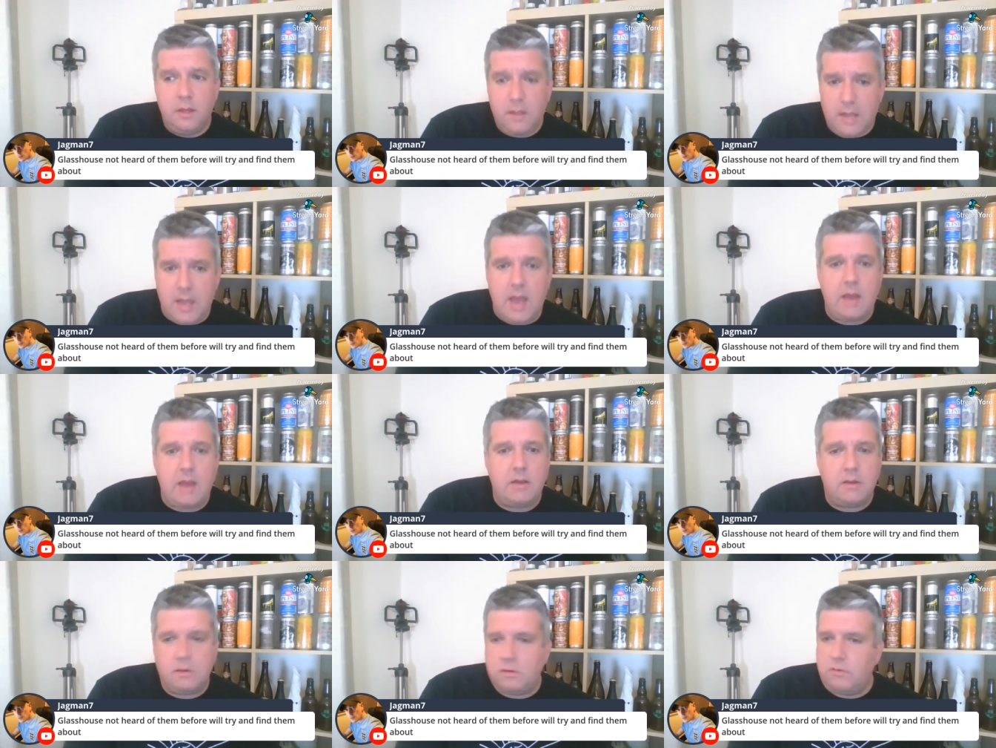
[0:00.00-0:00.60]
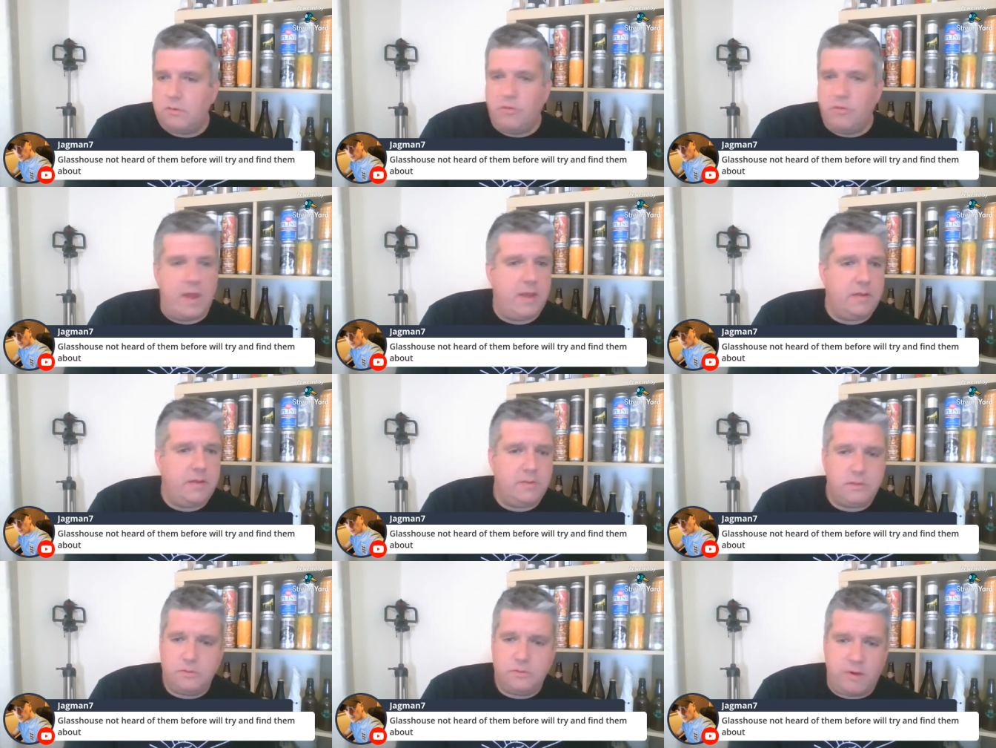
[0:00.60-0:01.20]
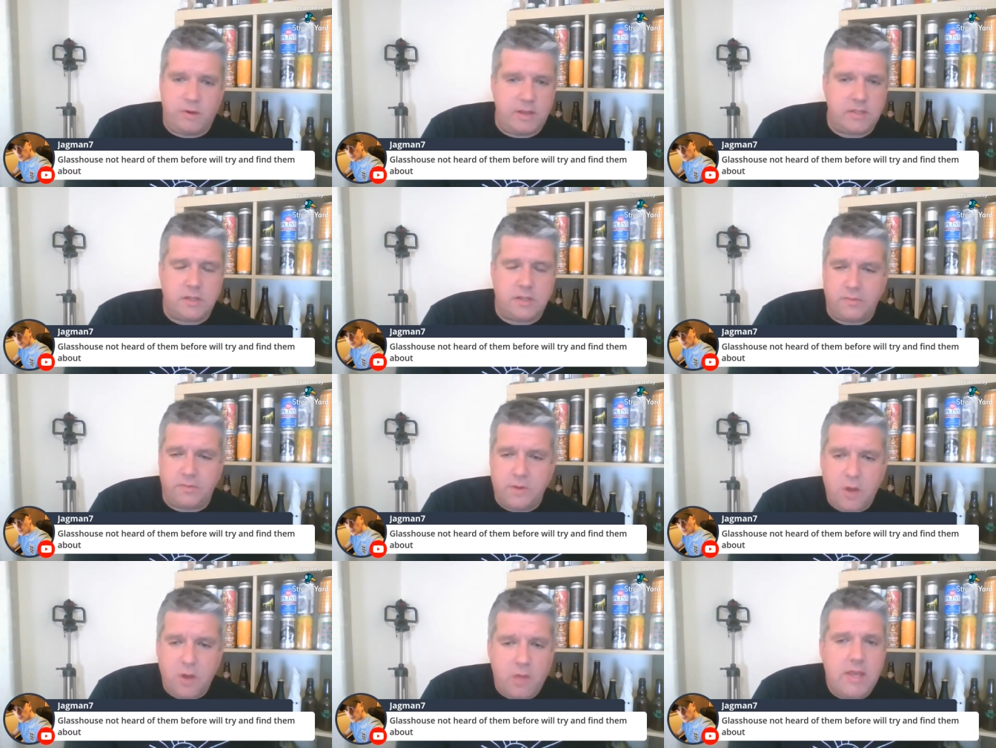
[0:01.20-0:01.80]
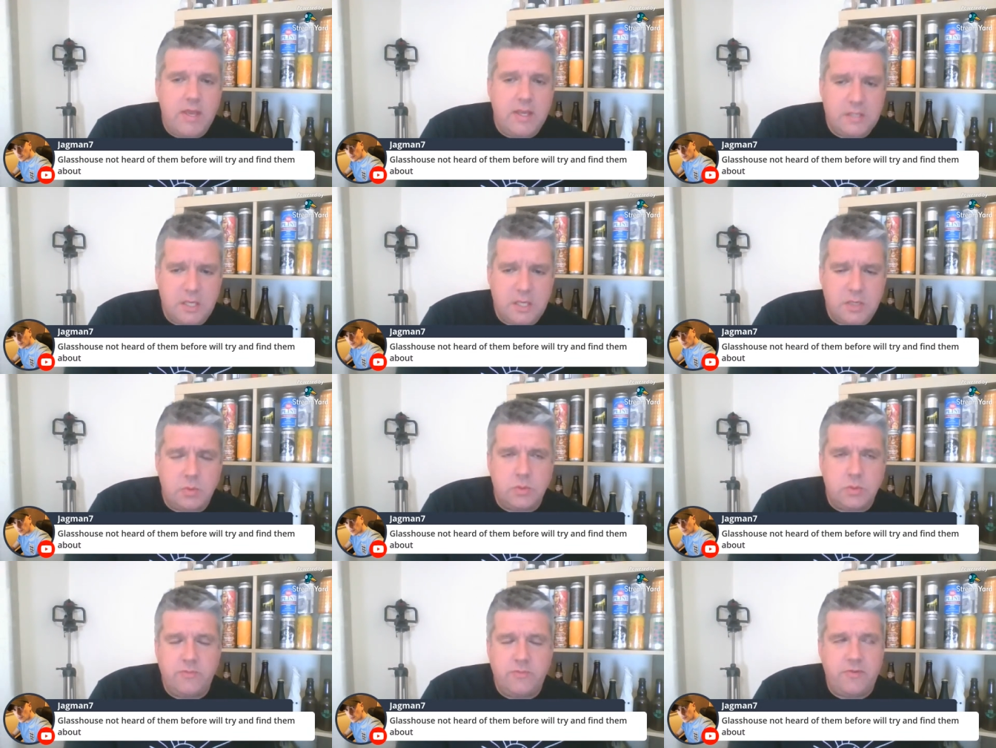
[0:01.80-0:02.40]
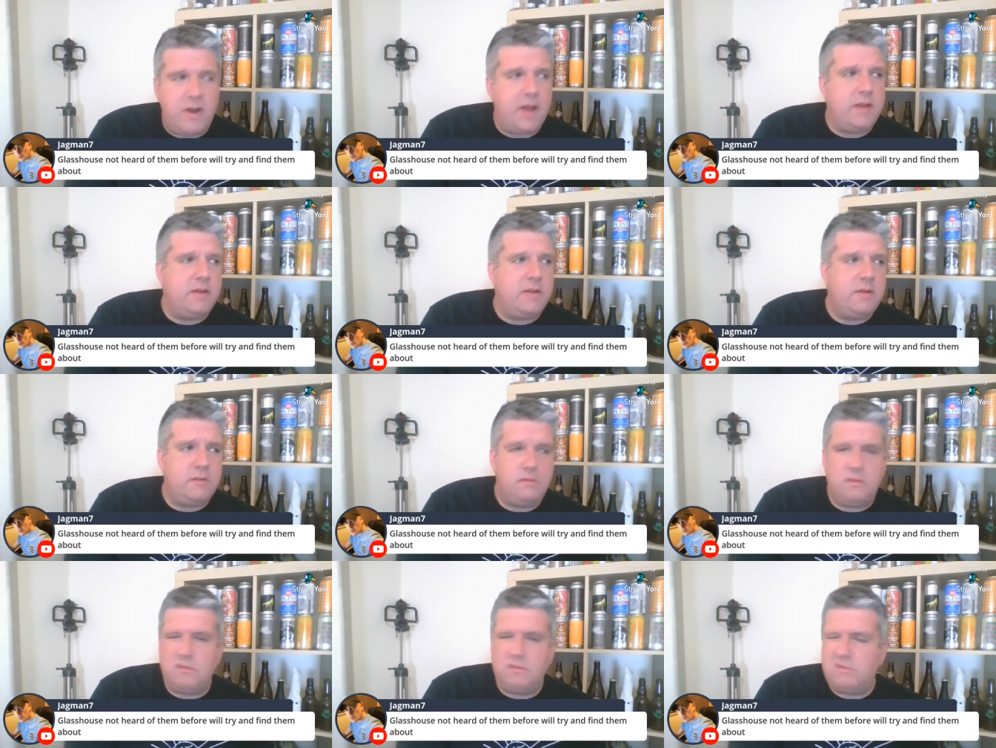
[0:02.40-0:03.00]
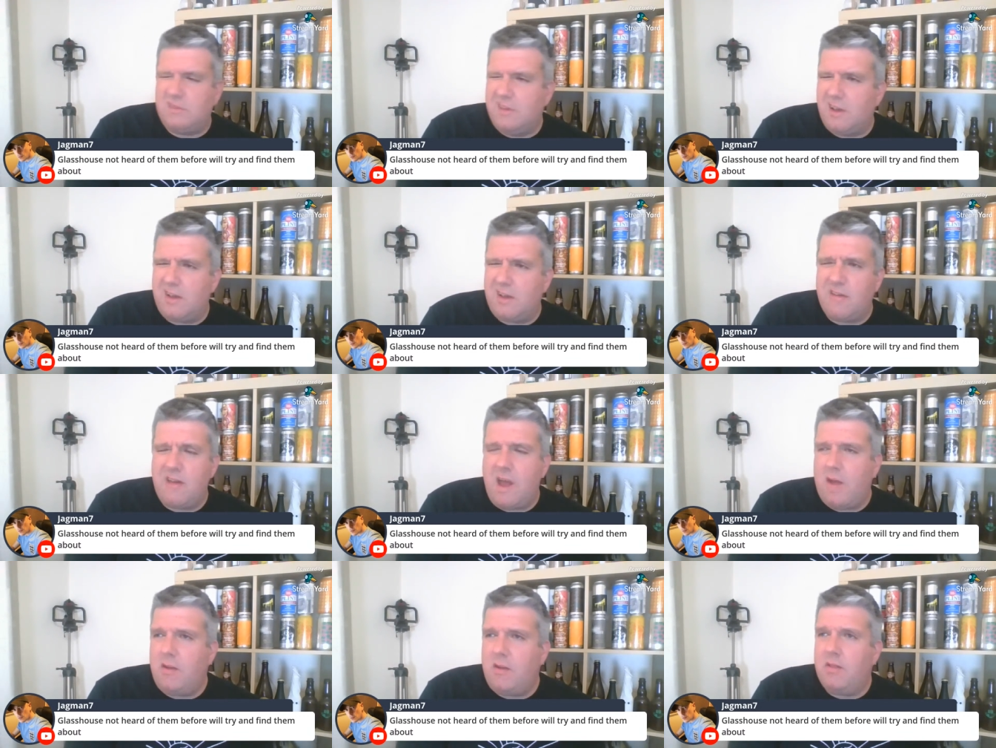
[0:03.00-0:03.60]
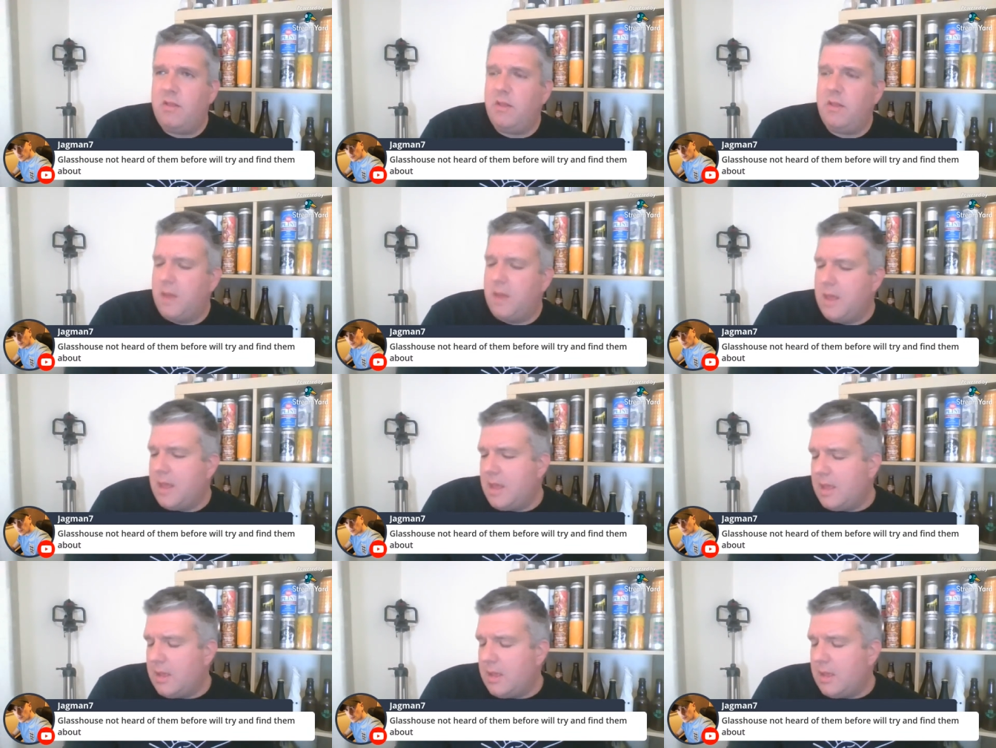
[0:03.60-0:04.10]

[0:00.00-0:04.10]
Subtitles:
Yeah, great, great stuff. Not the easiest one to find. Look around on the...